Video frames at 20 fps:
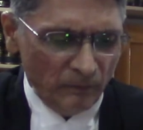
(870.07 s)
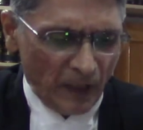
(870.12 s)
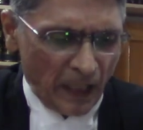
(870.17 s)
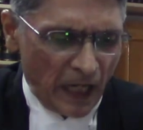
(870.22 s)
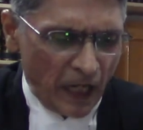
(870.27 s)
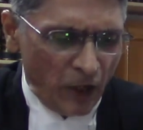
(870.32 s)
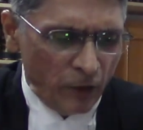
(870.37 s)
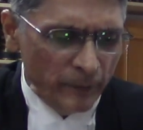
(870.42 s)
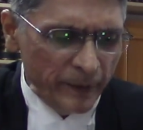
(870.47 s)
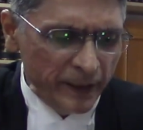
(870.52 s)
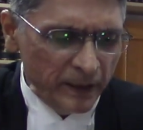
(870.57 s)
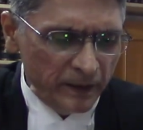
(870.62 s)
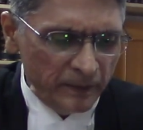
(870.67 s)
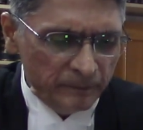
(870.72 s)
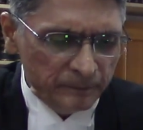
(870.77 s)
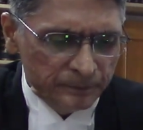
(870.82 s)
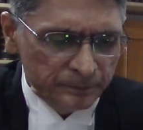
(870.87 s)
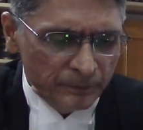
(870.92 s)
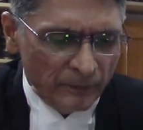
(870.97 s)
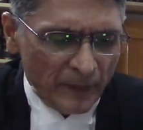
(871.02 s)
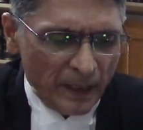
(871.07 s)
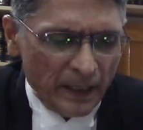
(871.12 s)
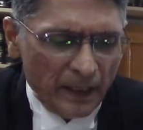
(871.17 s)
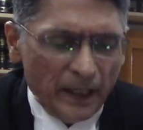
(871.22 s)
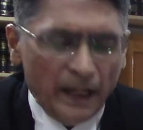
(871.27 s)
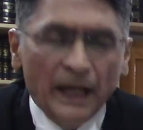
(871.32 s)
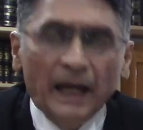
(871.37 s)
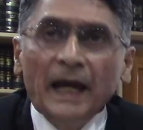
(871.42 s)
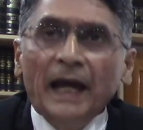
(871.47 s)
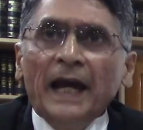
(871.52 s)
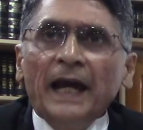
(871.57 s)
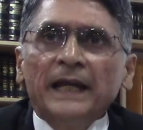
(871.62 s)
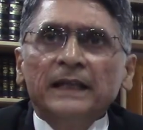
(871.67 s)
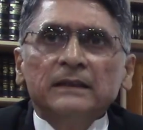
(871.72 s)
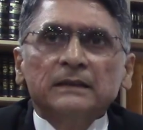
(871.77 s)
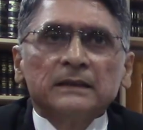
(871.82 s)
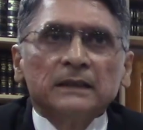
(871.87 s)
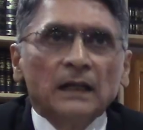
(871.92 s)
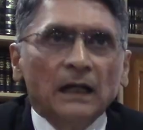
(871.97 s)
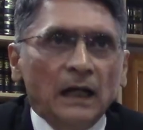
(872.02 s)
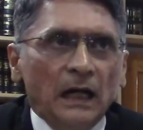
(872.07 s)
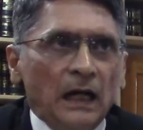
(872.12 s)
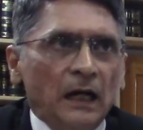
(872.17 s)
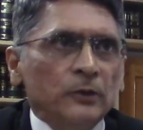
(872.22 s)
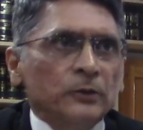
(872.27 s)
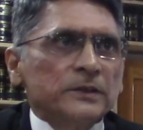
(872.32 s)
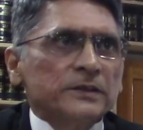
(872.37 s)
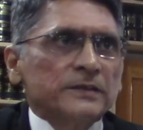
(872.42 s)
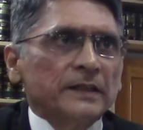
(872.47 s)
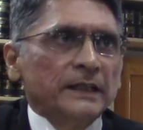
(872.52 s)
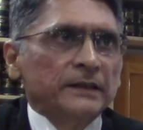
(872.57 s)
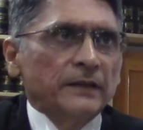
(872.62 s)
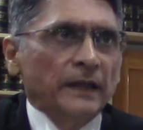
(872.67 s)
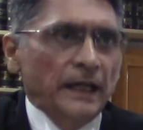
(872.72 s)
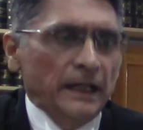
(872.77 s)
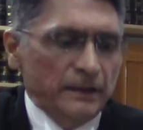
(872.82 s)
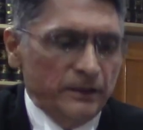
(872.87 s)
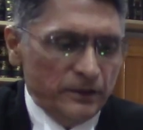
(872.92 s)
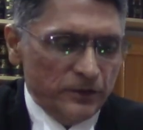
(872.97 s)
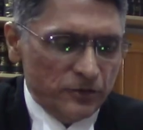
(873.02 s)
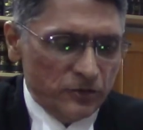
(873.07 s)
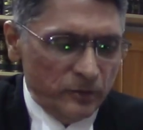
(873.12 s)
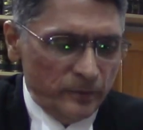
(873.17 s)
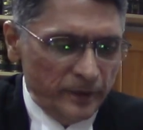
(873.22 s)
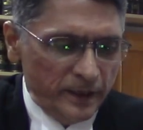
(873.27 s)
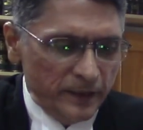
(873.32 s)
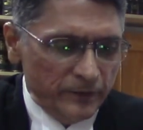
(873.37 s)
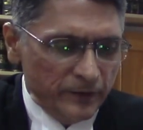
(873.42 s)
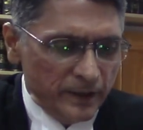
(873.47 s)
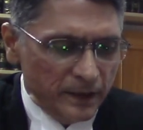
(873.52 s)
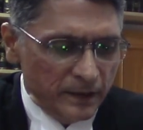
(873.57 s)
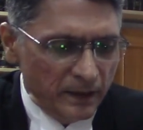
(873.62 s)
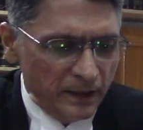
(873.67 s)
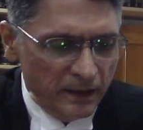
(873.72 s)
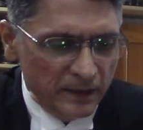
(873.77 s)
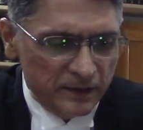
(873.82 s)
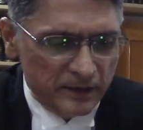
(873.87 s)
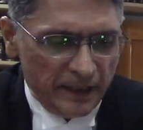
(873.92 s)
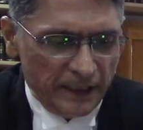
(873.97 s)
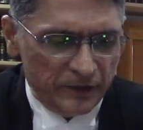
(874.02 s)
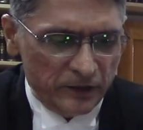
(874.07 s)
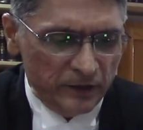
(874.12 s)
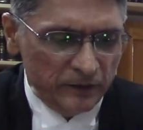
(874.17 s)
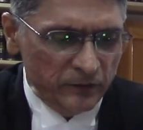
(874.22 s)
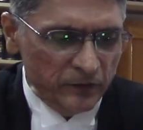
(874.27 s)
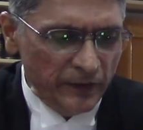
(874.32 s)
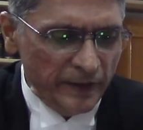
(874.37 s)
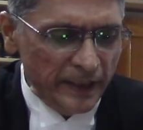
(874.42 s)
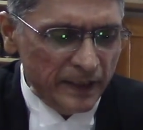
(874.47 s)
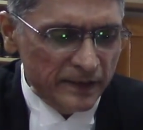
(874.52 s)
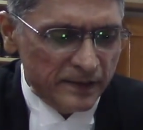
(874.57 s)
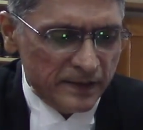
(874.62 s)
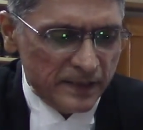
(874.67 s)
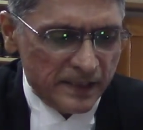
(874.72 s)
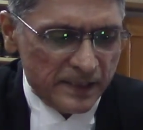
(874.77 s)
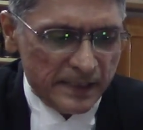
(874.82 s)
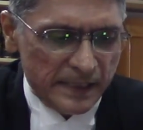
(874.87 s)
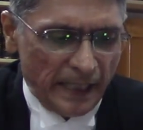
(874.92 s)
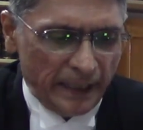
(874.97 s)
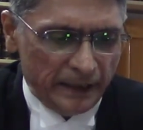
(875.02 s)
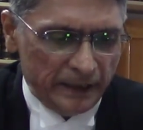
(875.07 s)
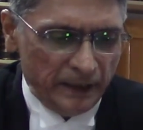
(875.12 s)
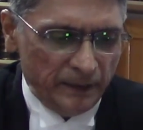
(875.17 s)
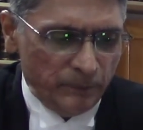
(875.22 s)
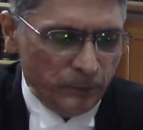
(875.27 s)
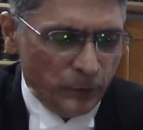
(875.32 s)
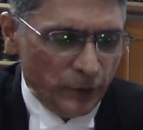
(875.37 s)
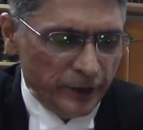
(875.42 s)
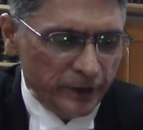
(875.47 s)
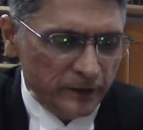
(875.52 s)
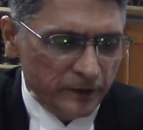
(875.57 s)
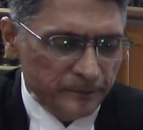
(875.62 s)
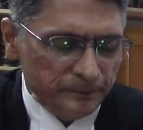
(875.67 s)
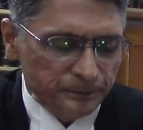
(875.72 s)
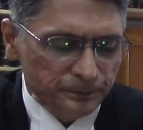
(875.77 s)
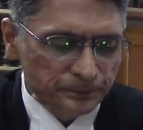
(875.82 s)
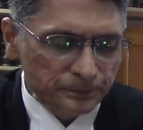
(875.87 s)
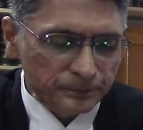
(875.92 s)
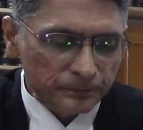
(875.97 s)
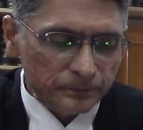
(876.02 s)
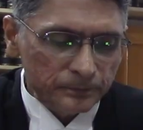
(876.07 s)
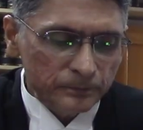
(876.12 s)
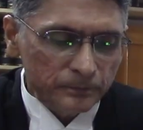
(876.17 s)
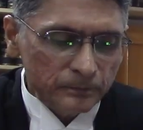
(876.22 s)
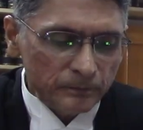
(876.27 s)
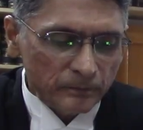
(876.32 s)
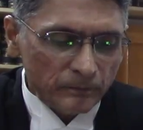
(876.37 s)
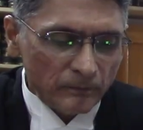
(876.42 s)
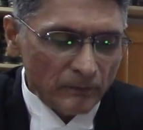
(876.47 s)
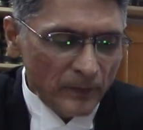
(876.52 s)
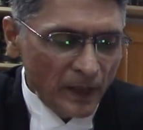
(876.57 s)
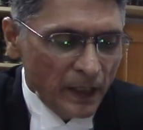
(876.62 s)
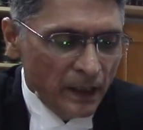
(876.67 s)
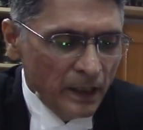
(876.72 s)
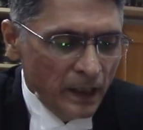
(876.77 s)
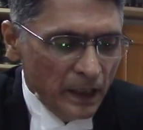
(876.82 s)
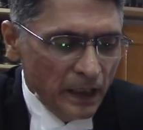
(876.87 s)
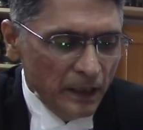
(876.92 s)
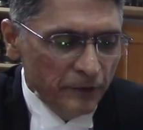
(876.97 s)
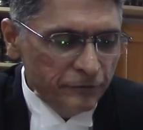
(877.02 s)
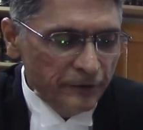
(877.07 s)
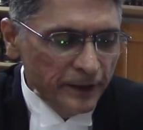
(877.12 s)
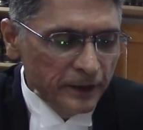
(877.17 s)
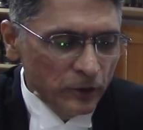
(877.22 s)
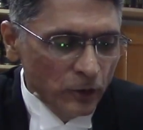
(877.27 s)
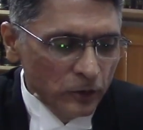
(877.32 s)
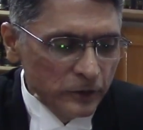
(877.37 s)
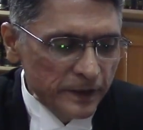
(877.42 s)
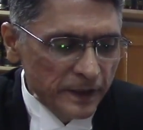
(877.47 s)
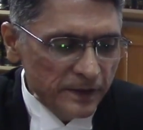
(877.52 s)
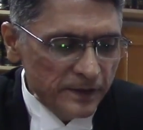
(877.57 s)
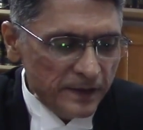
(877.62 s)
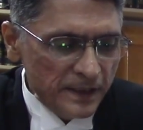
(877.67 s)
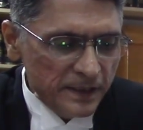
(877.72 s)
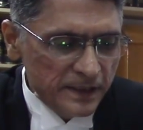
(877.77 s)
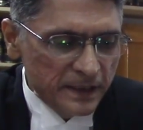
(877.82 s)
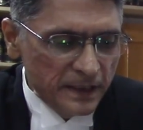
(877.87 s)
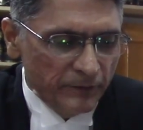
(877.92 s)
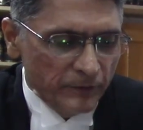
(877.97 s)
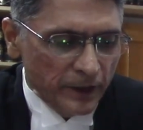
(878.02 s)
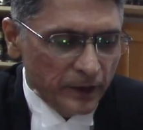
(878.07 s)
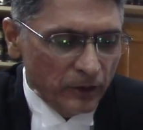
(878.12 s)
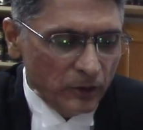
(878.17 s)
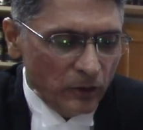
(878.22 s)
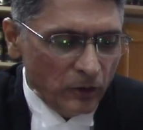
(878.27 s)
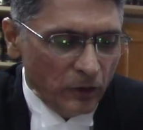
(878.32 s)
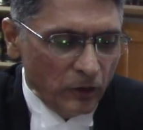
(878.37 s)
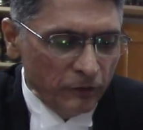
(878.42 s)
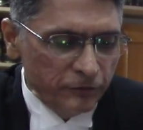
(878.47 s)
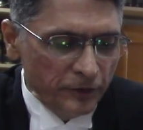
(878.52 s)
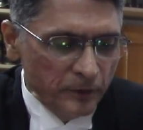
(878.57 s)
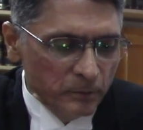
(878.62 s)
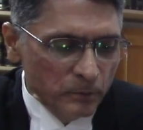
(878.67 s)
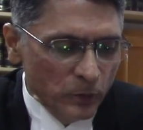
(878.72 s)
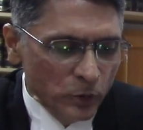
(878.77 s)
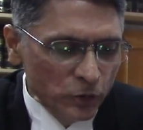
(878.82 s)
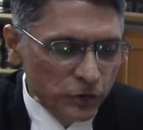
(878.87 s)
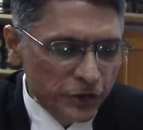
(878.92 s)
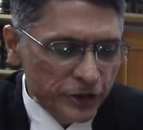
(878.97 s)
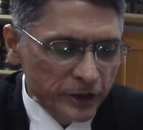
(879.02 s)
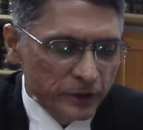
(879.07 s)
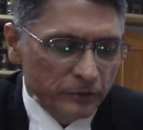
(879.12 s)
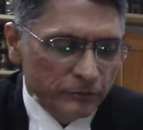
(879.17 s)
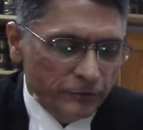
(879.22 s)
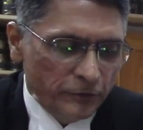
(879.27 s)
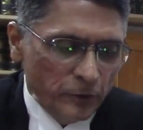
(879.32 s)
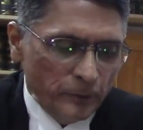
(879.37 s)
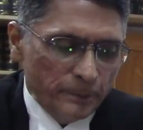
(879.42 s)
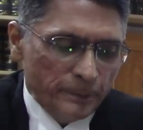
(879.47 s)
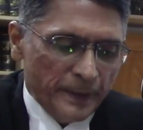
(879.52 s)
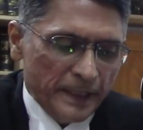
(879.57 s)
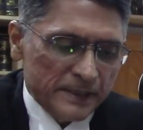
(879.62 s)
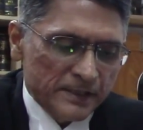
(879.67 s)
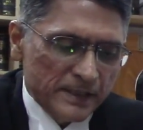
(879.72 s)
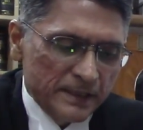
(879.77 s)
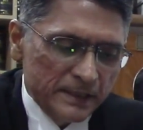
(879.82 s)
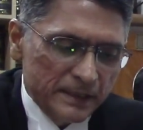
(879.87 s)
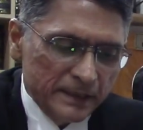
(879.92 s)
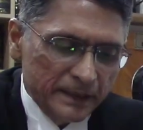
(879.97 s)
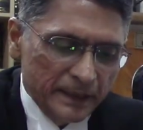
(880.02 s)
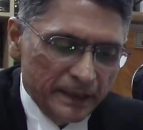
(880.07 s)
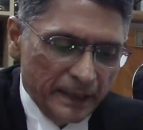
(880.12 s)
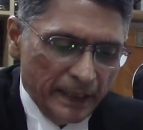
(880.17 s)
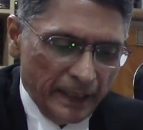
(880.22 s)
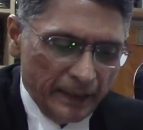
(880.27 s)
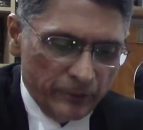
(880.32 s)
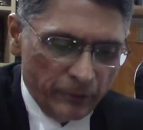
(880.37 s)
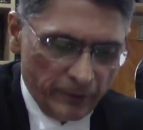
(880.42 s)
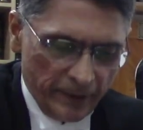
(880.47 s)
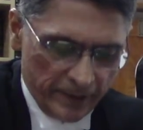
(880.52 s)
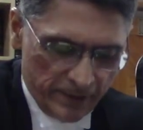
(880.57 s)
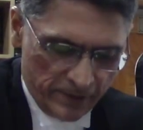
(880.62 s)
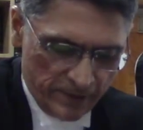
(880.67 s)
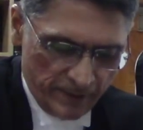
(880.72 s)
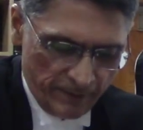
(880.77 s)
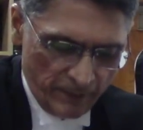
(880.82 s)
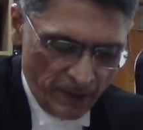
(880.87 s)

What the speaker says: how many and how is that address to be given? Section 3 is the starting point. If a notice is given of a motion for presenting an address